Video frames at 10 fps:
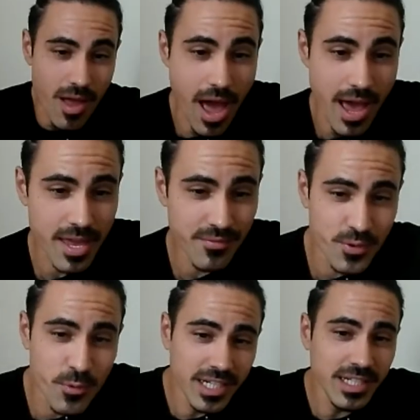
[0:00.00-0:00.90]
Hi,
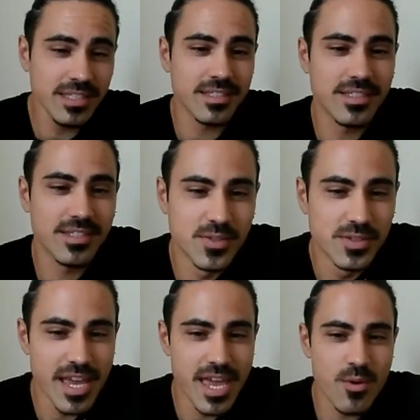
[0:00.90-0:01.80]
everyone.
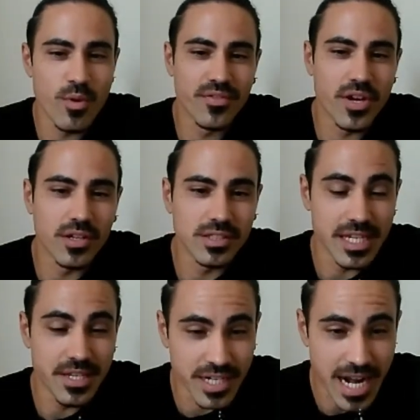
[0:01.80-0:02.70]
Today we've got
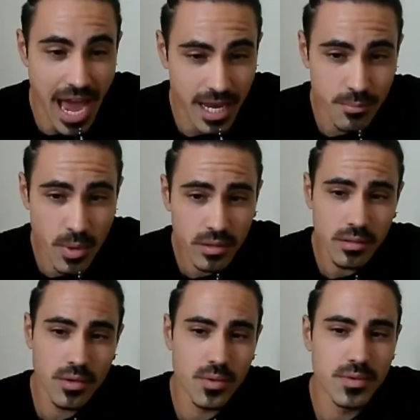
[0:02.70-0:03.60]
Evan
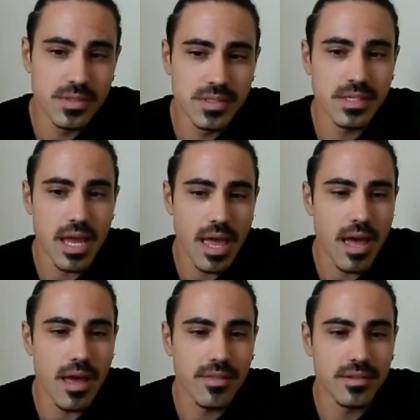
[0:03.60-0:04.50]
Ackerman, who is
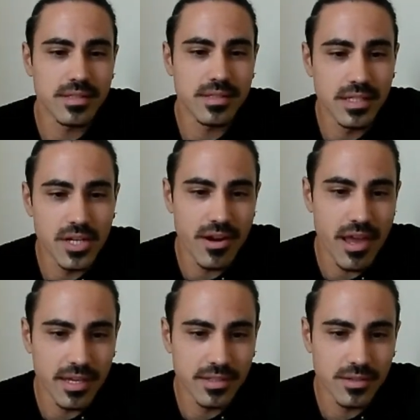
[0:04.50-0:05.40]
the senior
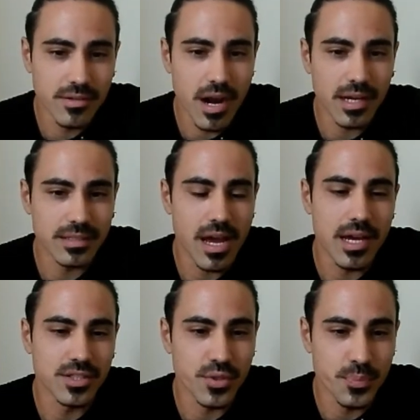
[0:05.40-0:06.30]
editor at
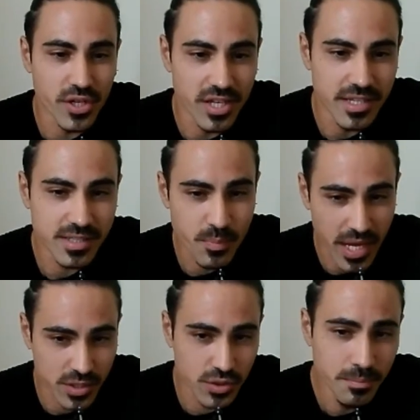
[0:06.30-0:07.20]
IEEE
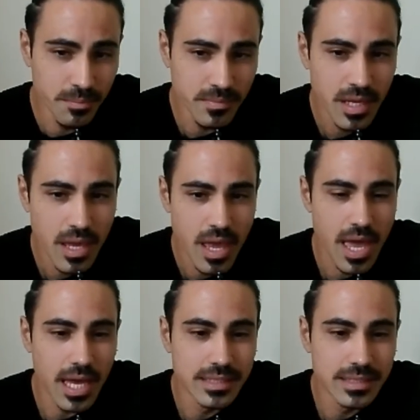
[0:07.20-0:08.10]
Spectrum.
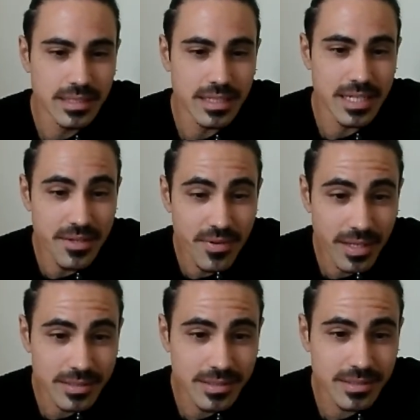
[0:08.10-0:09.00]
And
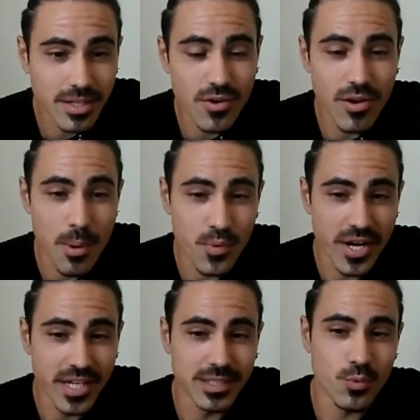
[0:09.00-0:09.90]
Evan
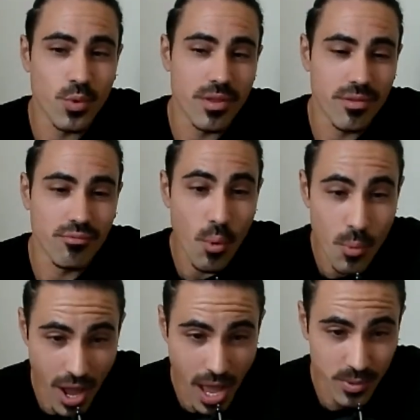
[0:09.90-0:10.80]
collaborated with
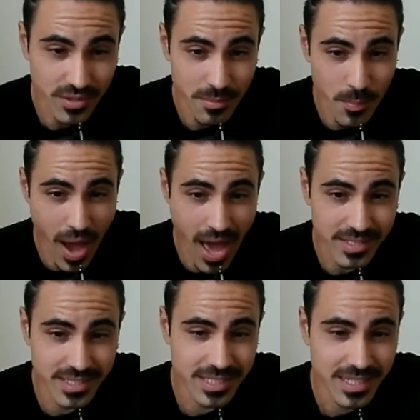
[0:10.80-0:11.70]
RoboHub in the
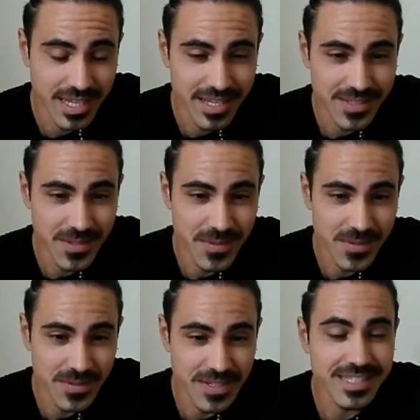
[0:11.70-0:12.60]
past.
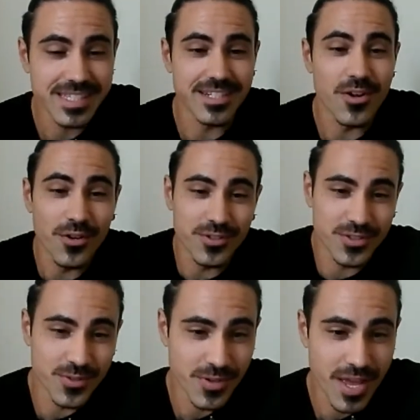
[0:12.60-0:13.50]
So it's an honor
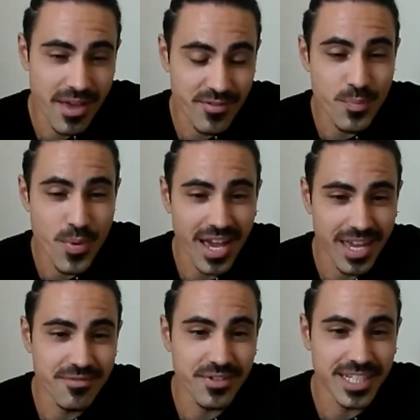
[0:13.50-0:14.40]
to have you
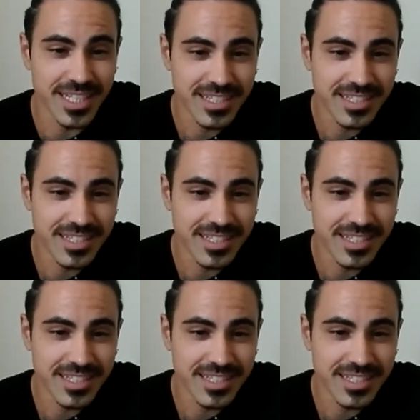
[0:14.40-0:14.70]
back, Evan.